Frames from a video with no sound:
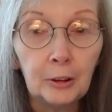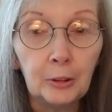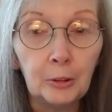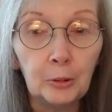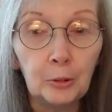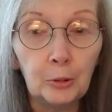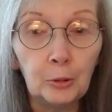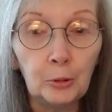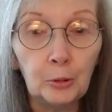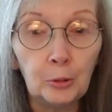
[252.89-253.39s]

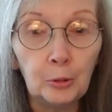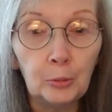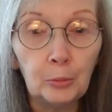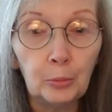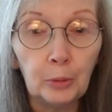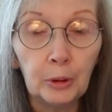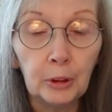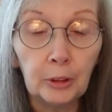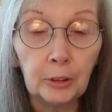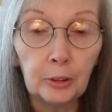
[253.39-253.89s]
you
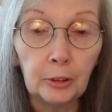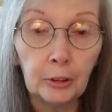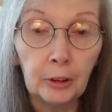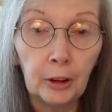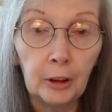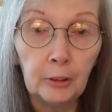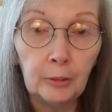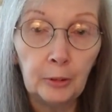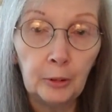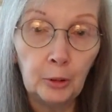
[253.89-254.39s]
bring it to
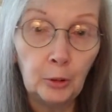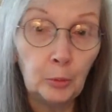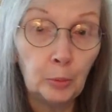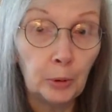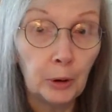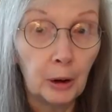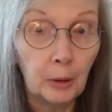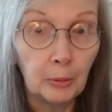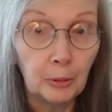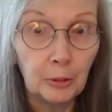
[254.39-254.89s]
life and you
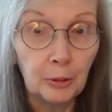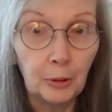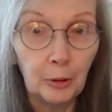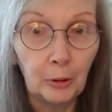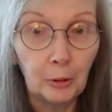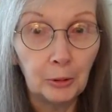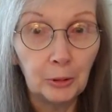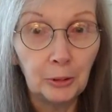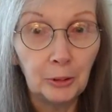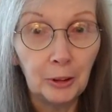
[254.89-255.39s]
promise to
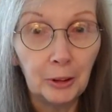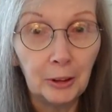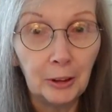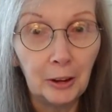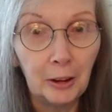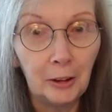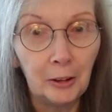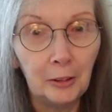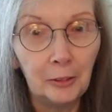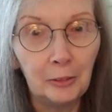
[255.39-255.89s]
always take
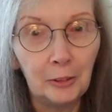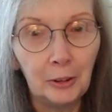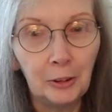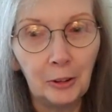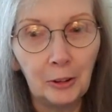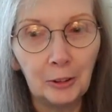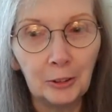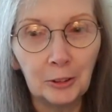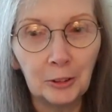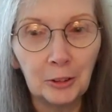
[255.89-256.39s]
care of it and
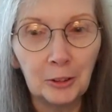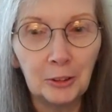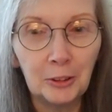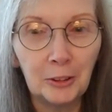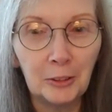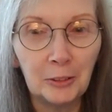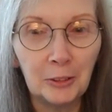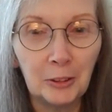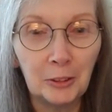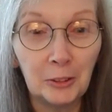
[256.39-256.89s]
all this
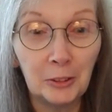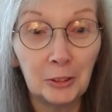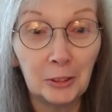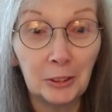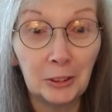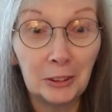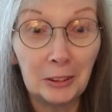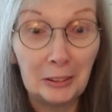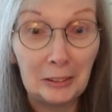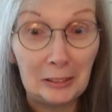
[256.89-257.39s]
stuff, so it's
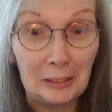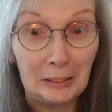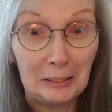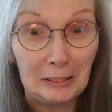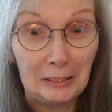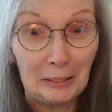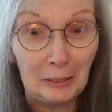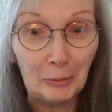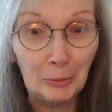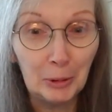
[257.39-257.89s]
like,
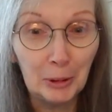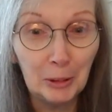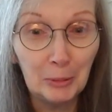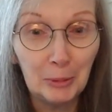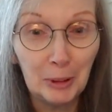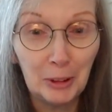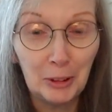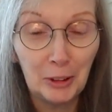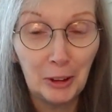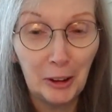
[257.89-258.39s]
I'm putting
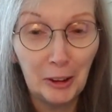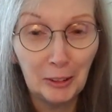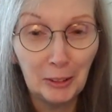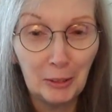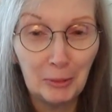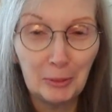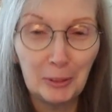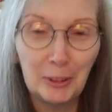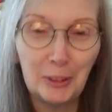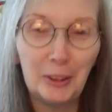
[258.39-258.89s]
my child
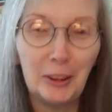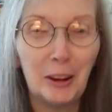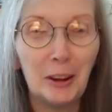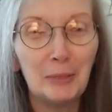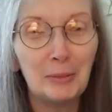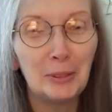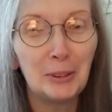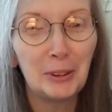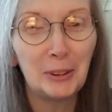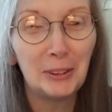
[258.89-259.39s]
up for
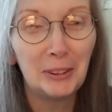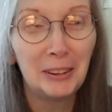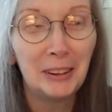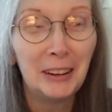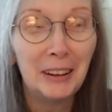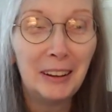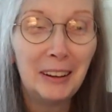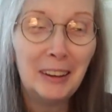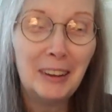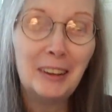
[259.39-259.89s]
adoption.
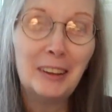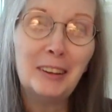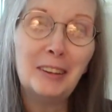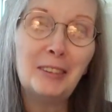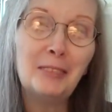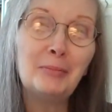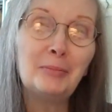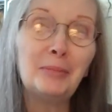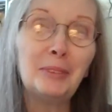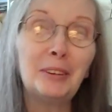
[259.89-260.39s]

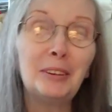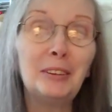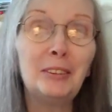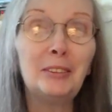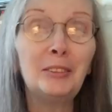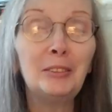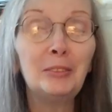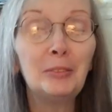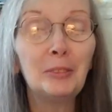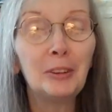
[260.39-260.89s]
But
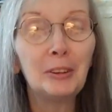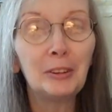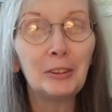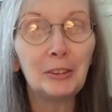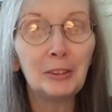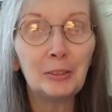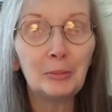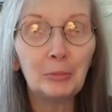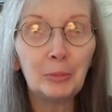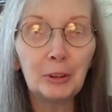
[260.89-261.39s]

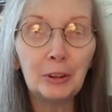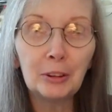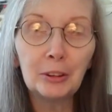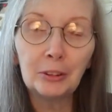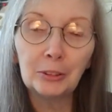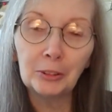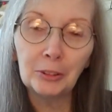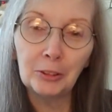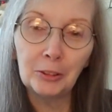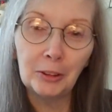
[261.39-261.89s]

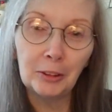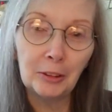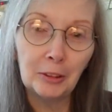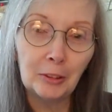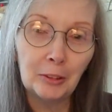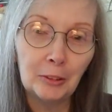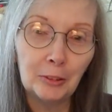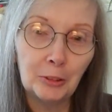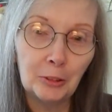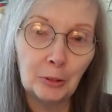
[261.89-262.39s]
Vinicula said
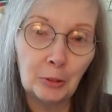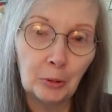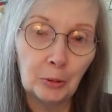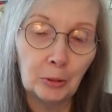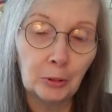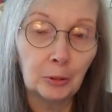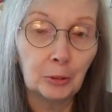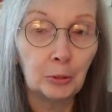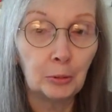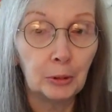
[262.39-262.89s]
that the store
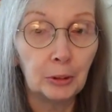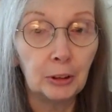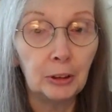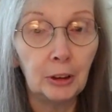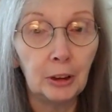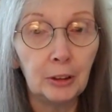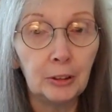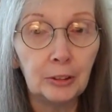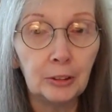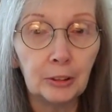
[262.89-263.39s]
looked really
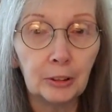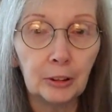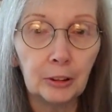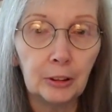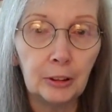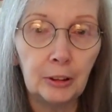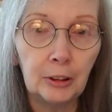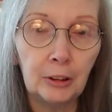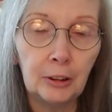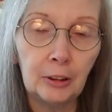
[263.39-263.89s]
nice and
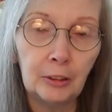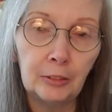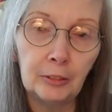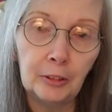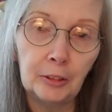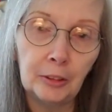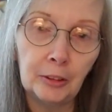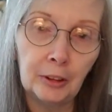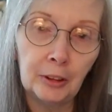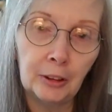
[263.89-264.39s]
clean and
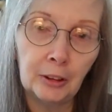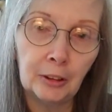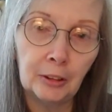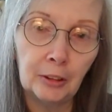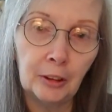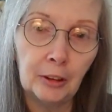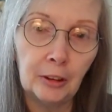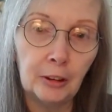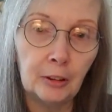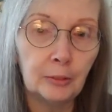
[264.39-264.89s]
everything, and
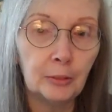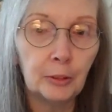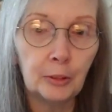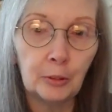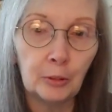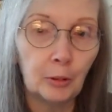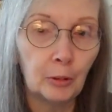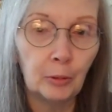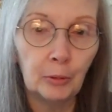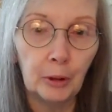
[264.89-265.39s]
they never
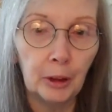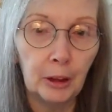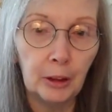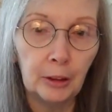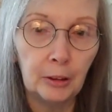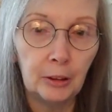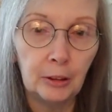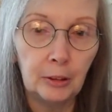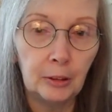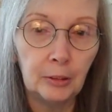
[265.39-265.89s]
throw away
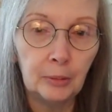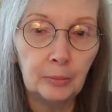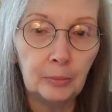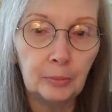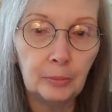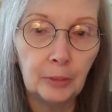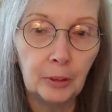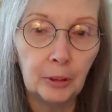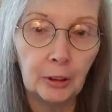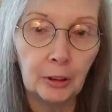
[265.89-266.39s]

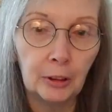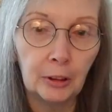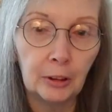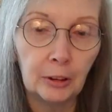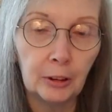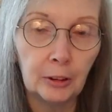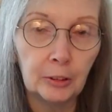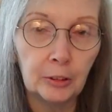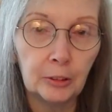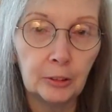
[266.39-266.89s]
anything
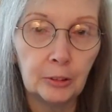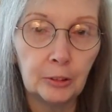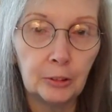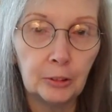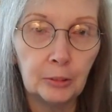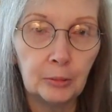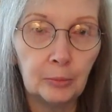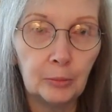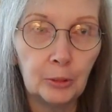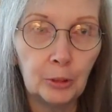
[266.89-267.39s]
unless
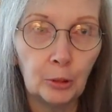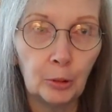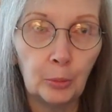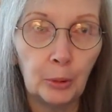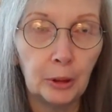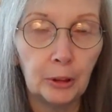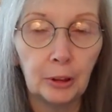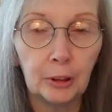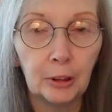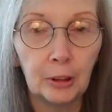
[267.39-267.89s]
it's so
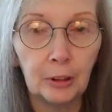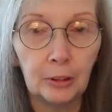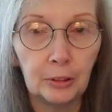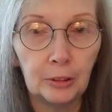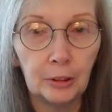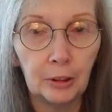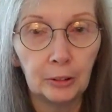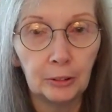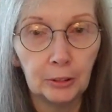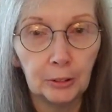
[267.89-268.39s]
bad they can't
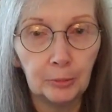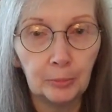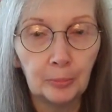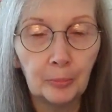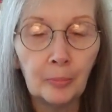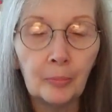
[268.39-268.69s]
sell it.